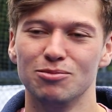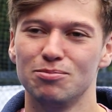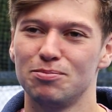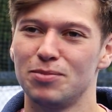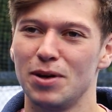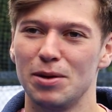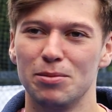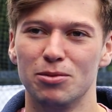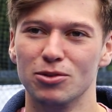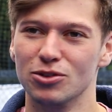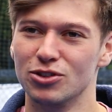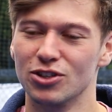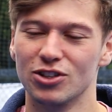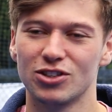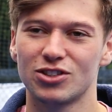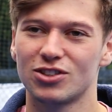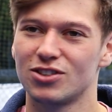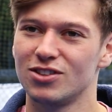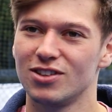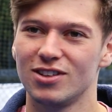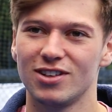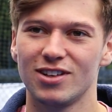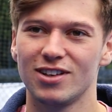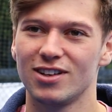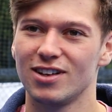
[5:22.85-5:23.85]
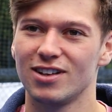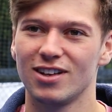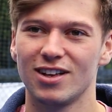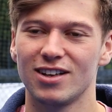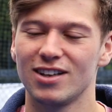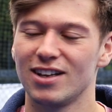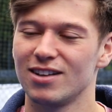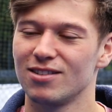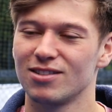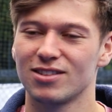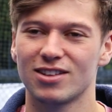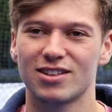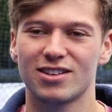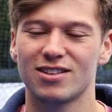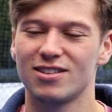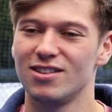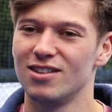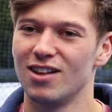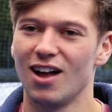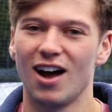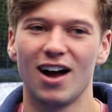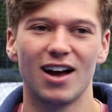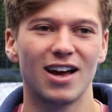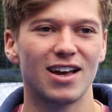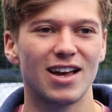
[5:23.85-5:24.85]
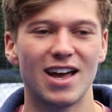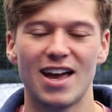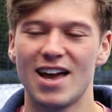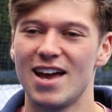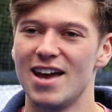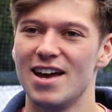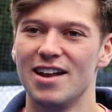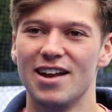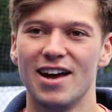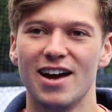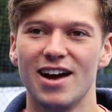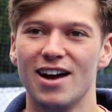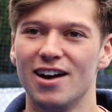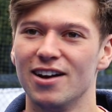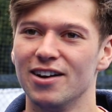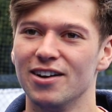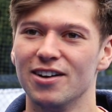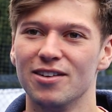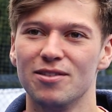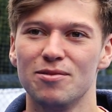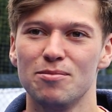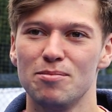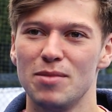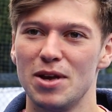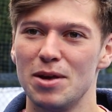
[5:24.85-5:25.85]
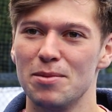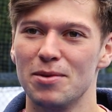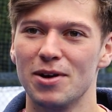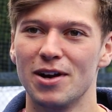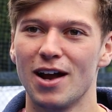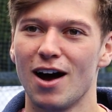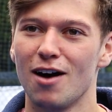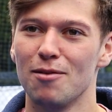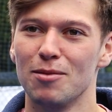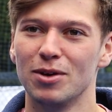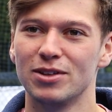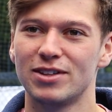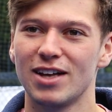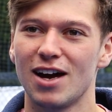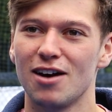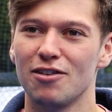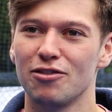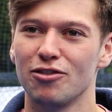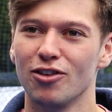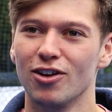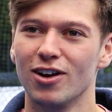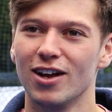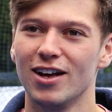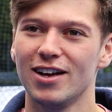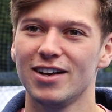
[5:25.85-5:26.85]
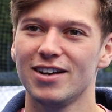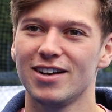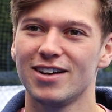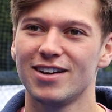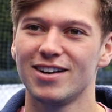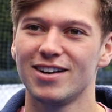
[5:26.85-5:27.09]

People just like hitting it and me being out of my depth really.